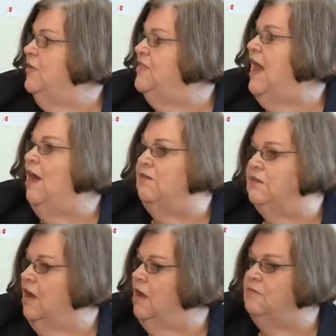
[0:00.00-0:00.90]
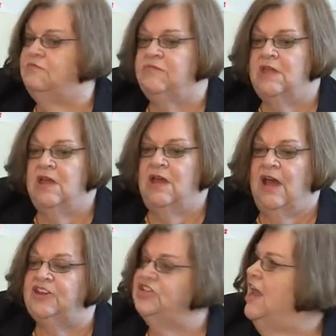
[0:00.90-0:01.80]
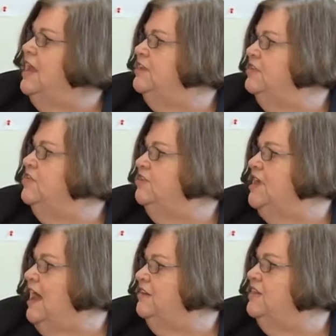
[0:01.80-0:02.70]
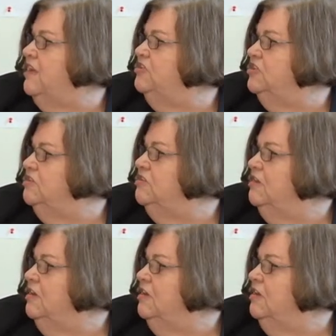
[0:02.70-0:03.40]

without a change in their taxation.